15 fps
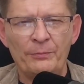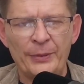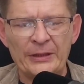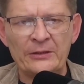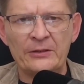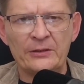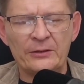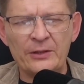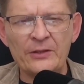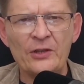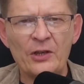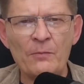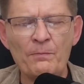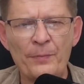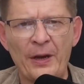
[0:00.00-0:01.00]
but
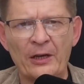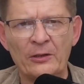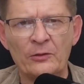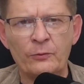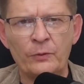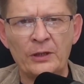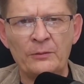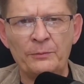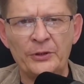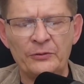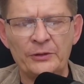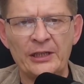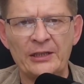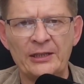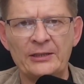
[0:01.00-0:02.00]
this impact will be
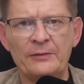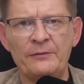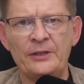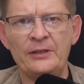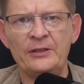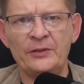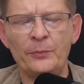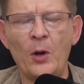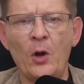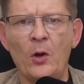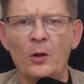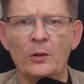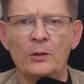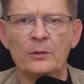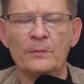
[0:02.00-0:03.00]
relatively
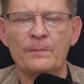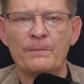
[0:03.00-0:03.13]
small.